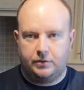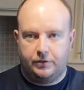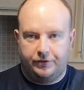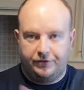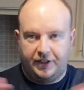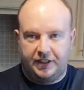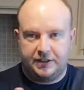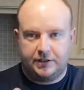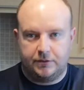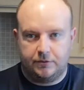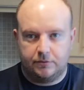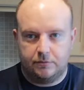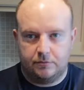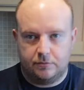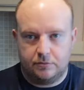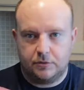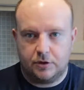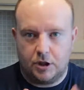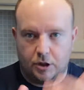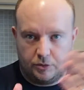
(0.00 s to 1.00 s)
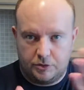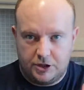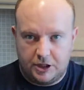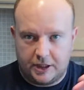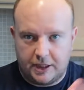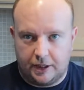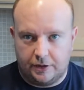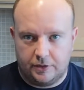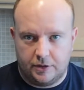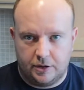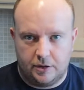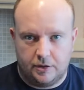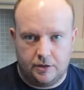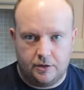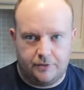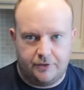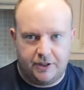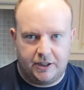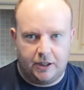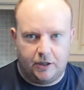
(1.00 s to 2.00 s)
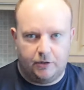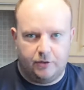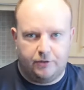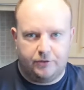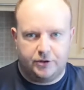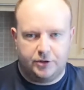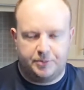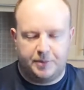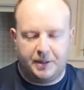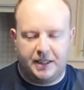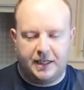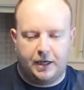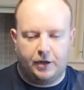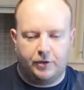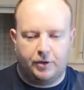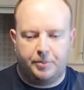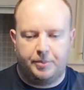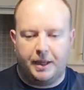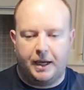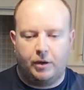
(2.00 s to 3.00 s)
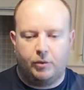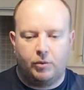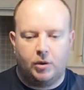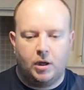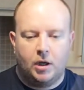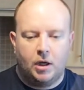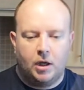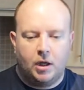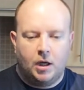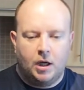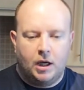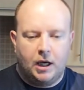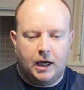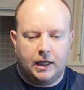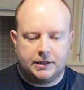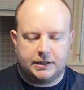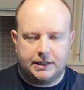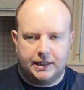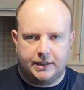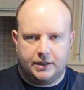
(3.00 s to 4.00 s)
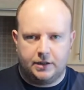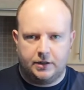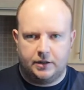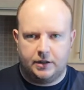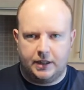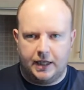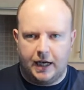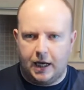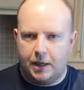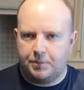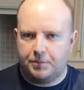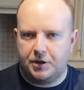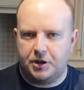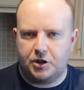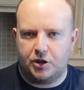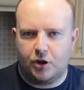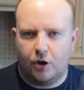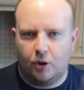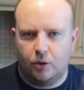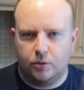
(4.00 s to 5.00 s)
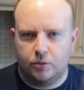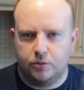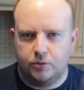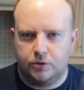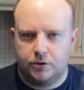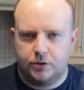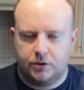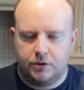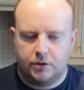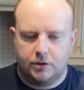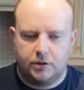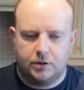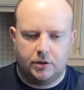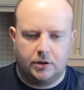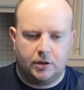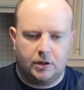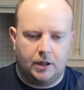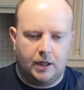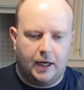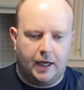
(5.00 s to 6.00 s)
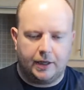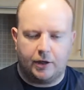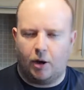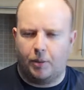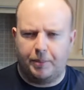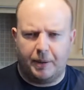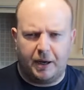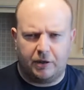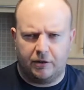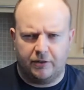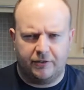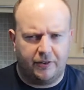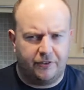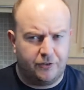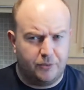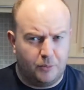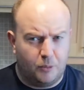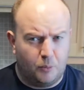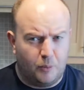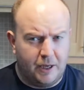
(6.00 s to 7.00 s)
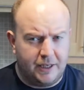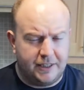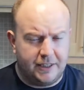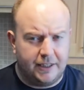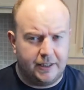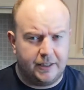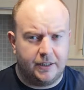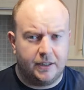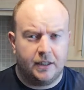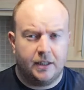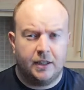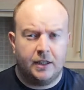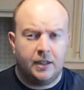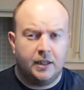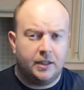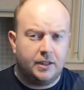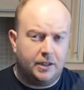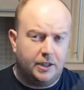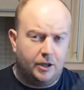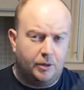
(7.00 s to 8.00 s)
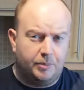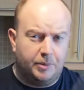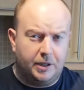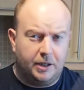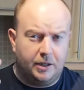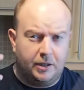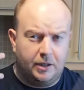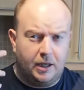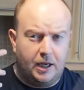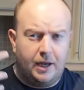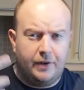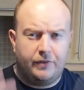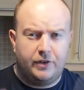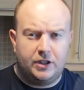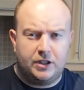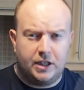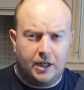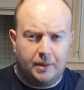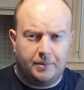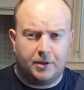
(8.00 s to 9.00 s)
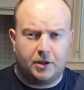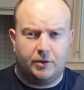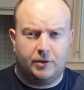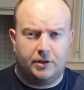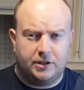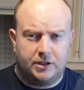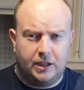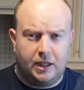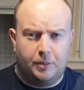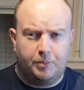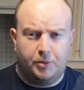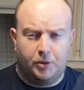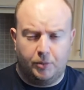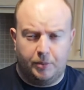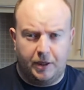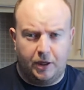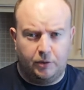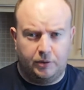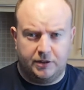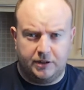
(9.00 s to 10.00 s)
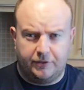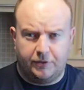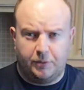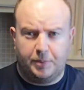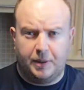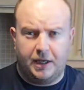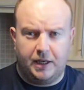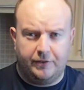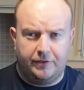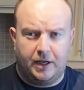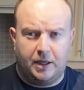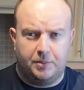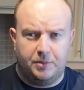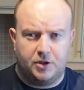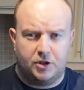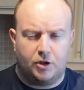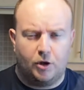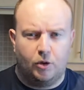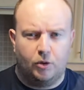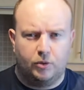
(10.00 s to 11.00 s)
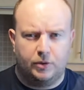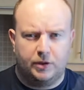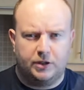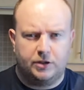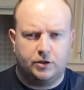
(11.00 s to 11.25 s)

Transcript: Pheasant. Go check out the video of us being out and about. I said the Ironbridge Gold, I got a barrel of it from a wedding, you know, but every time I go into their pub, I always have a pint of Ironbridge Gold.